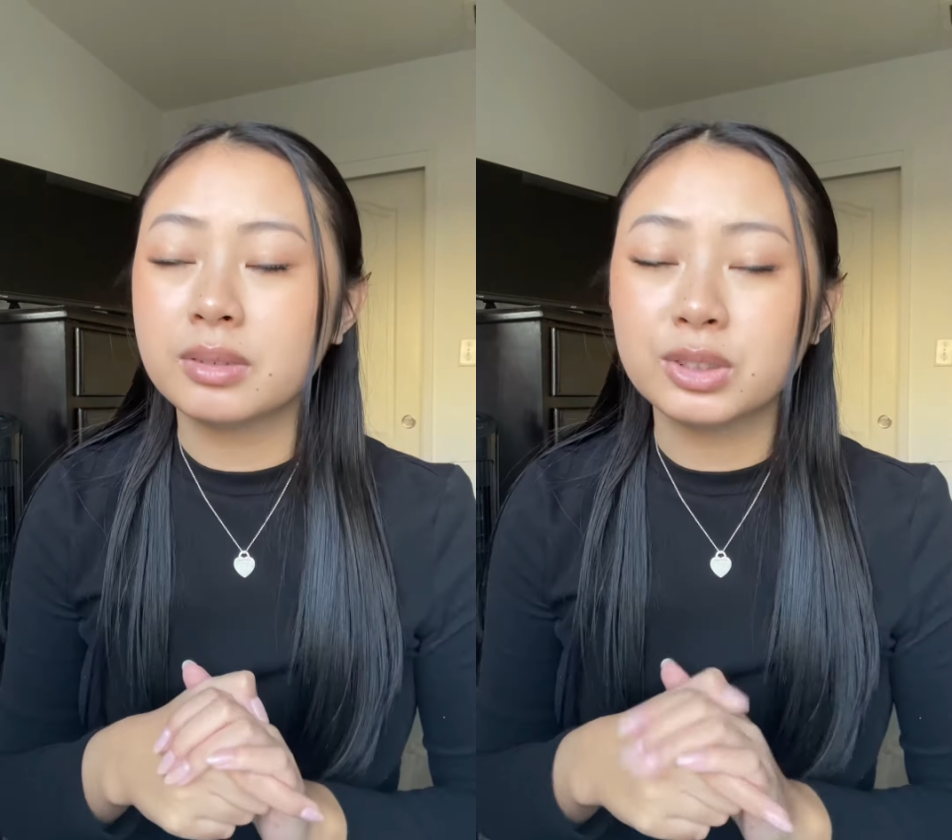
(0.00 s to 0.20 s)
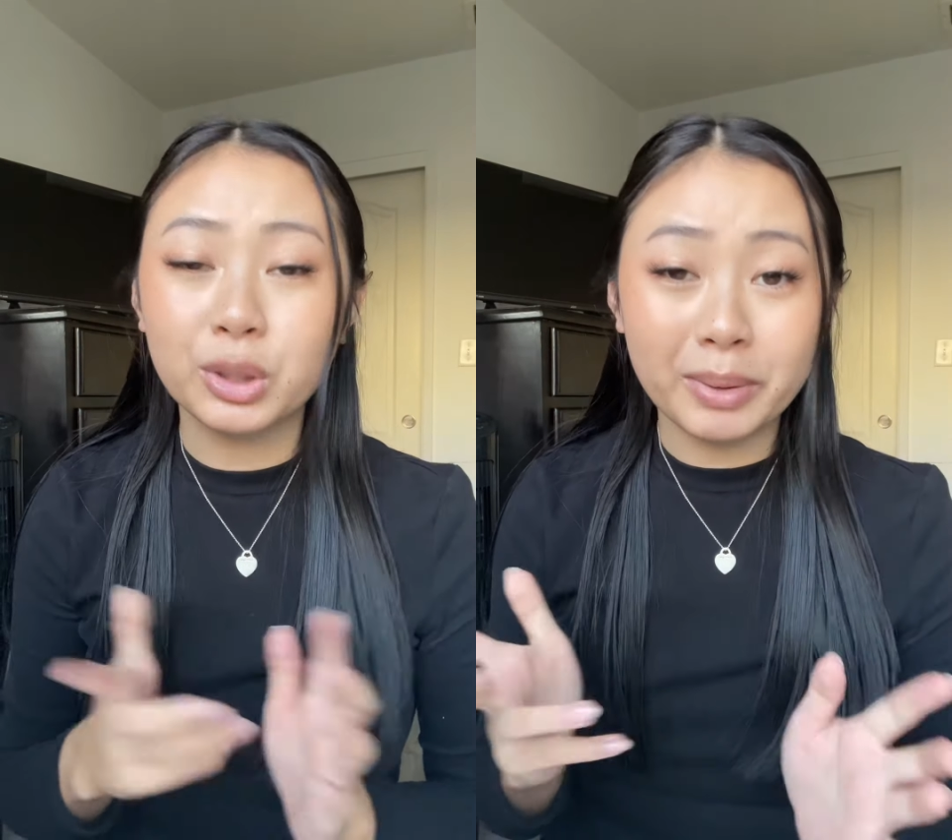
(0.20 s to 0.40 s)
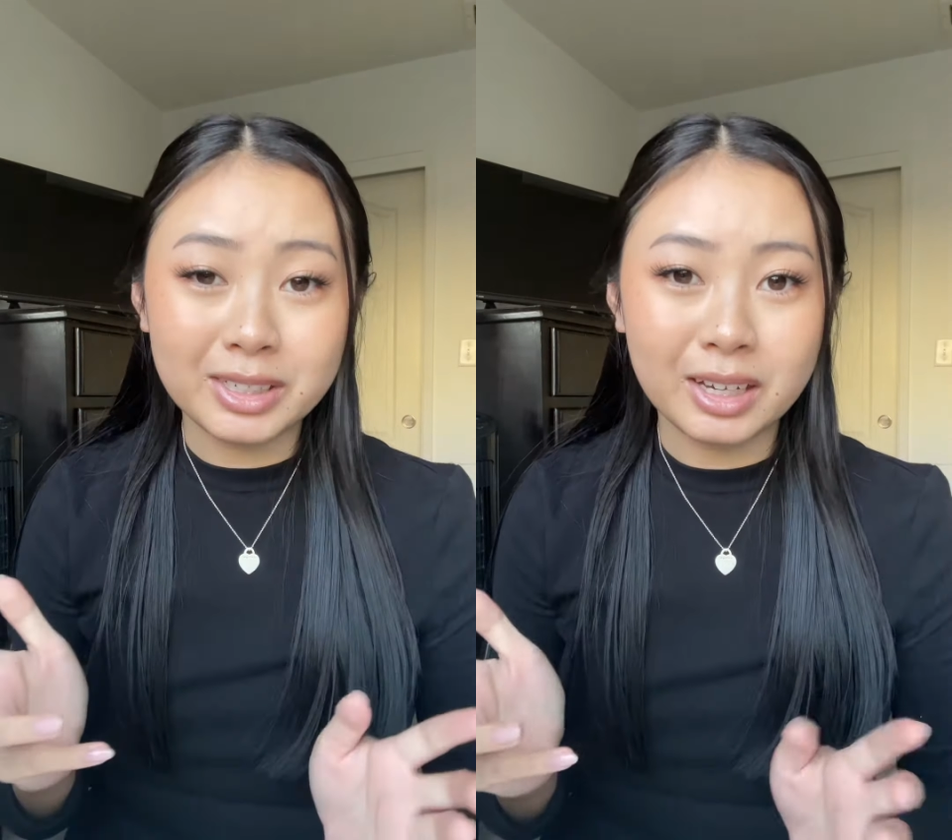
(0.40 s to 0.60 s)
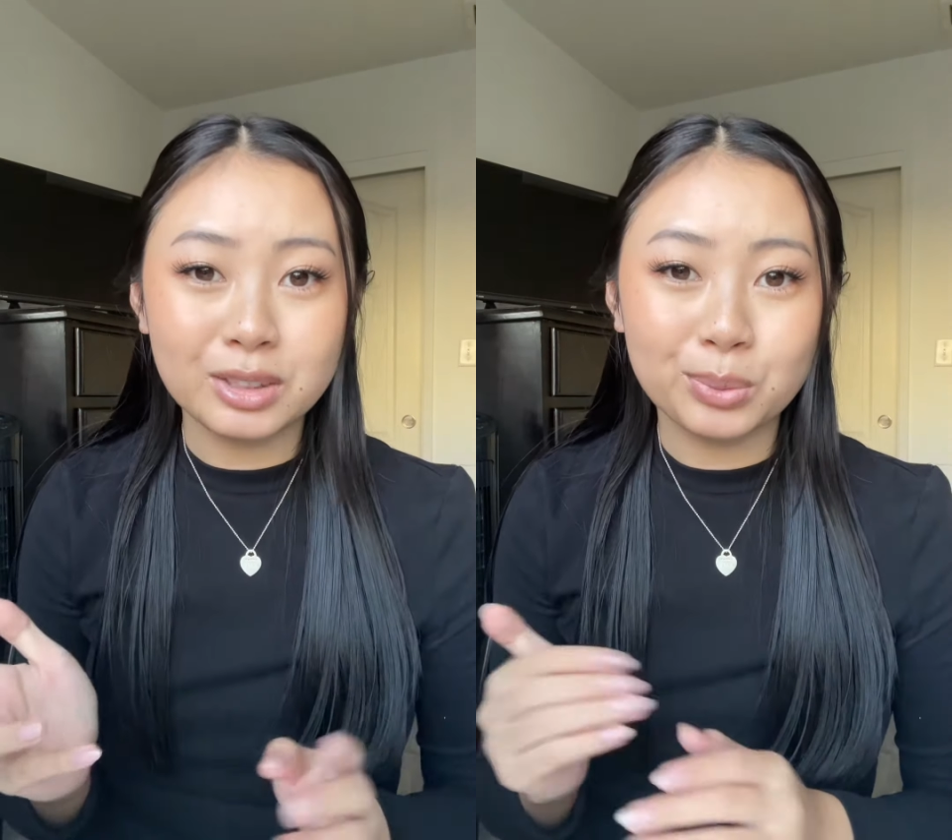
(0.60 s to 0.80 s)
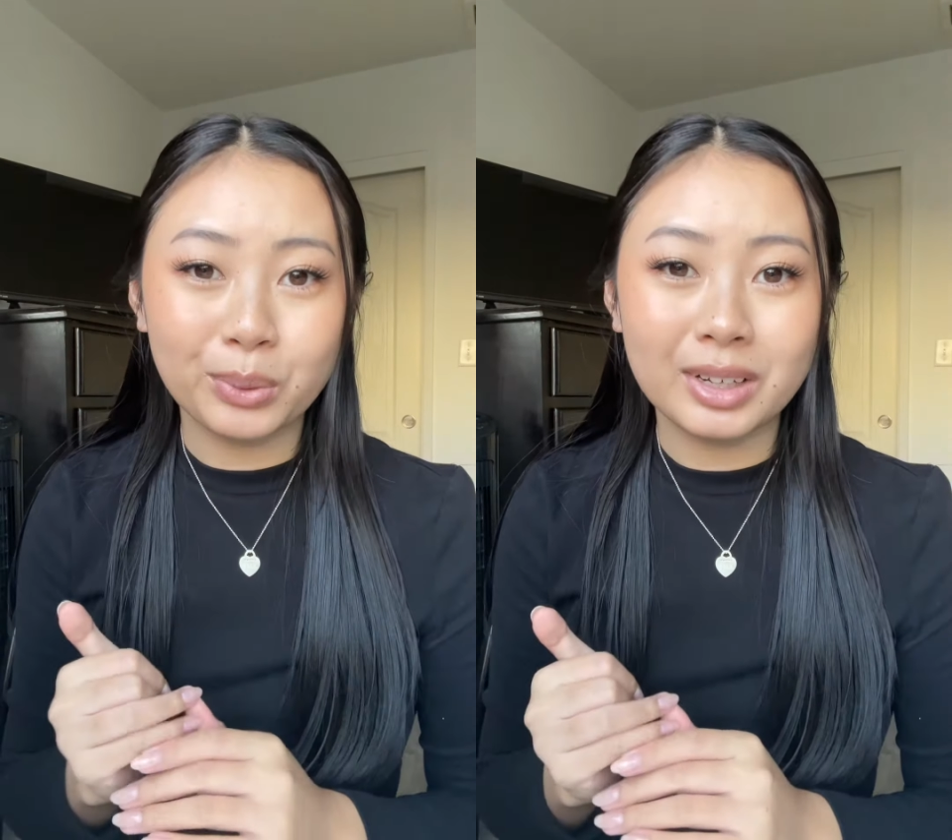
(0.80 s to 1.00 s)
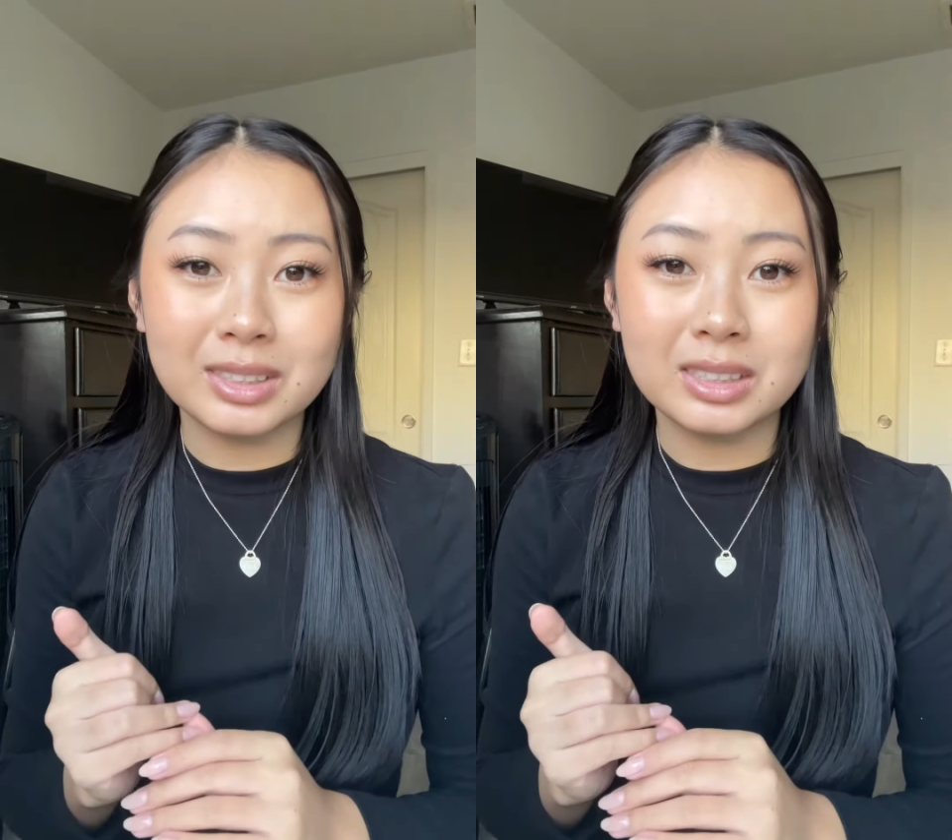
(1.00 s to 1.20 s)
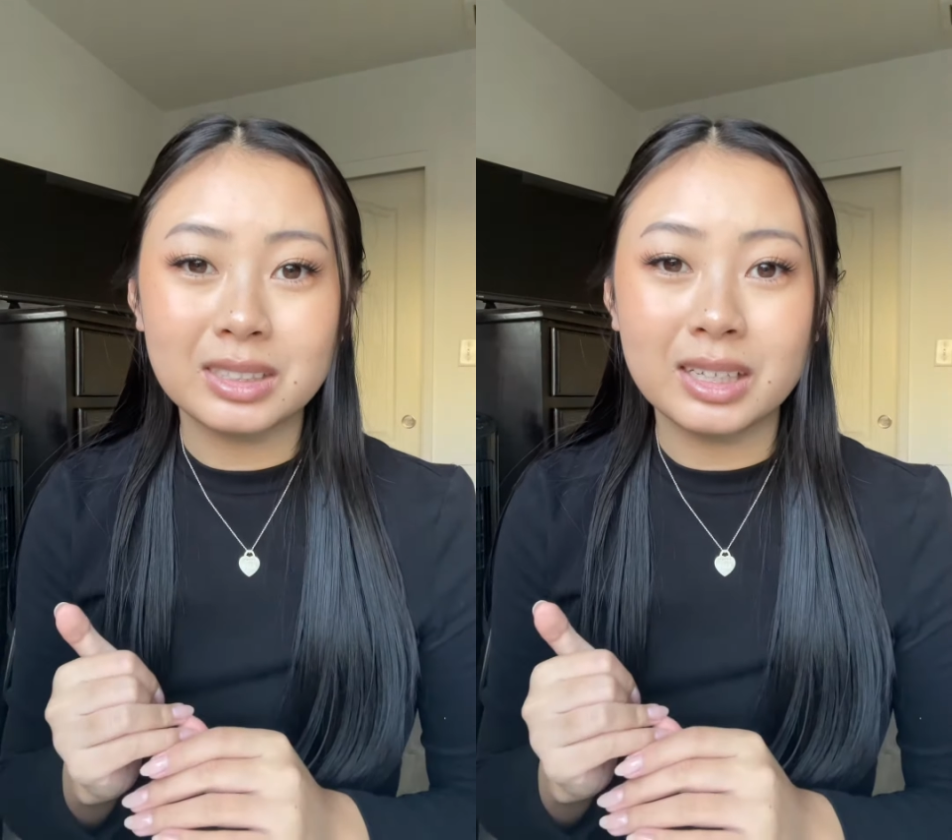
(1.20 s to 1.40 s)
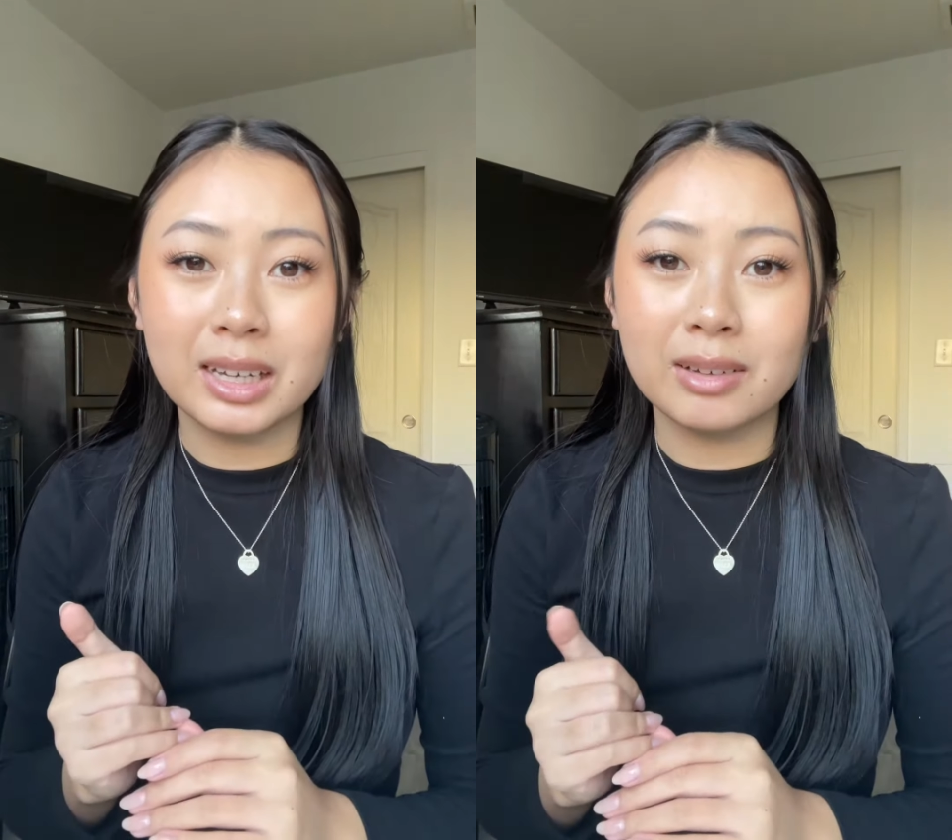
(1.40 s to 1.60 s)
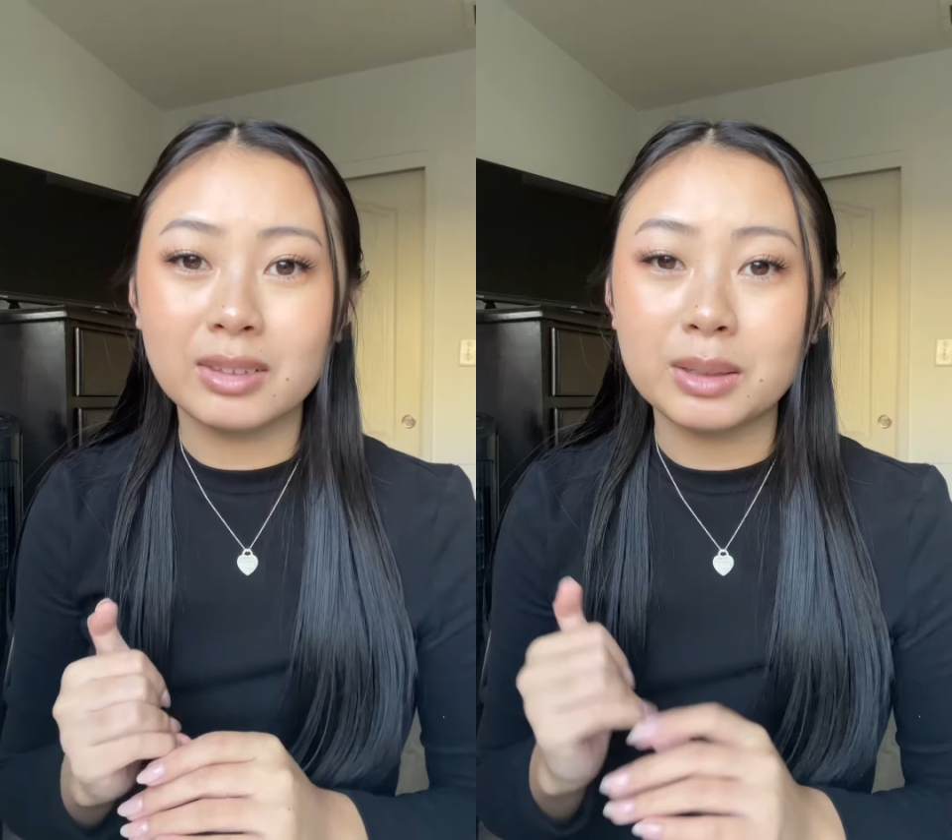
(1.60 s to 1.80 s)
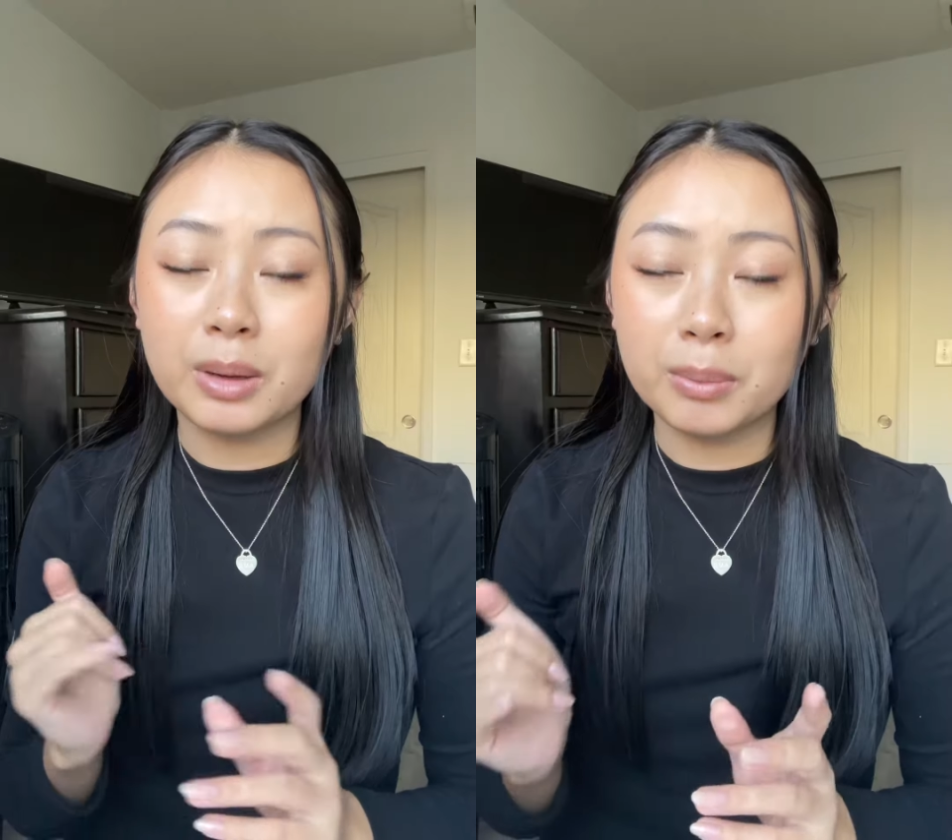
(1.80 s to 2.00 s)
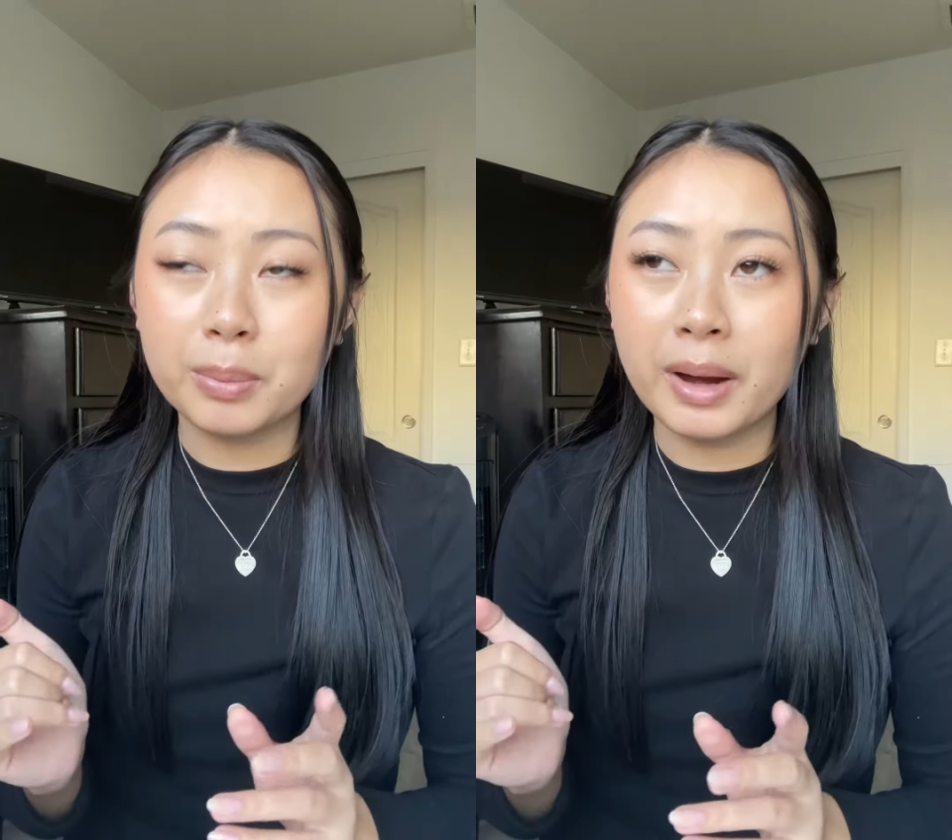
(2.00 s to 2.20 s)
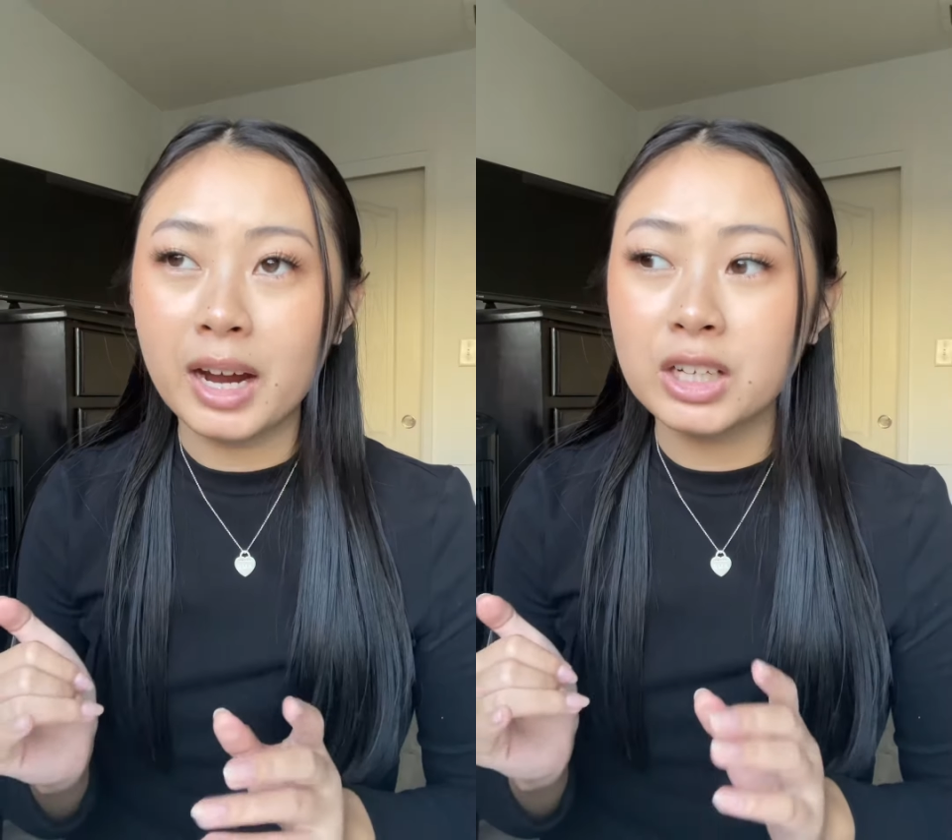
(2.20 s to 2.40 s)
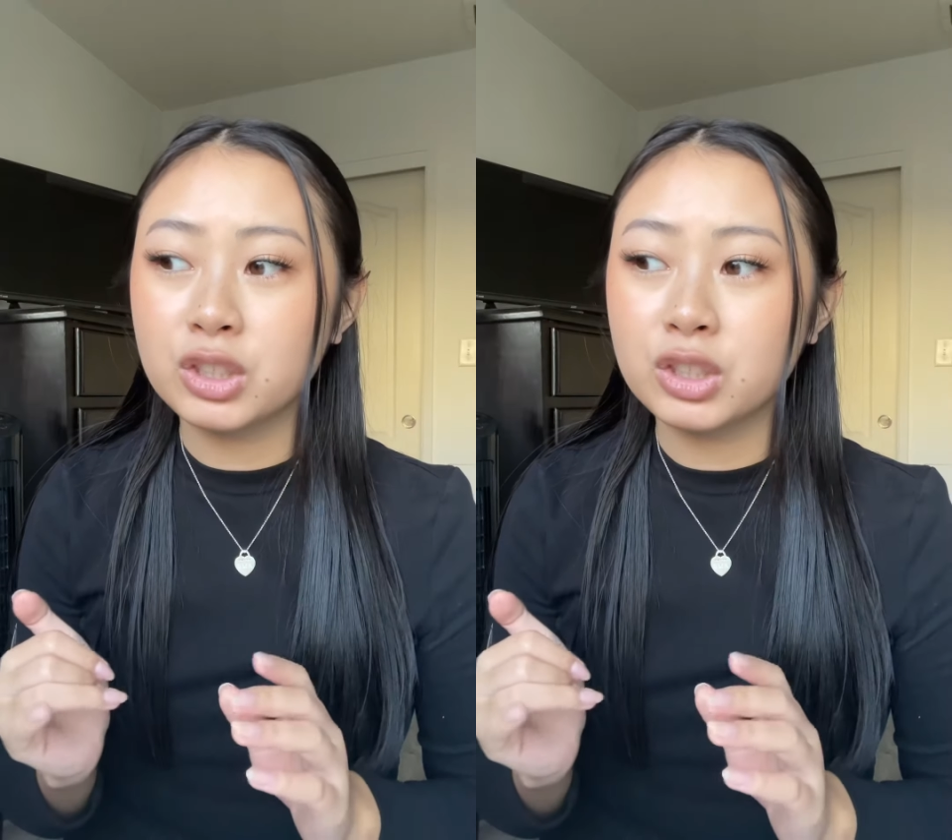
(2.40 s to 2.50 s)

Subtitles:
So my test was to see if the pimple patch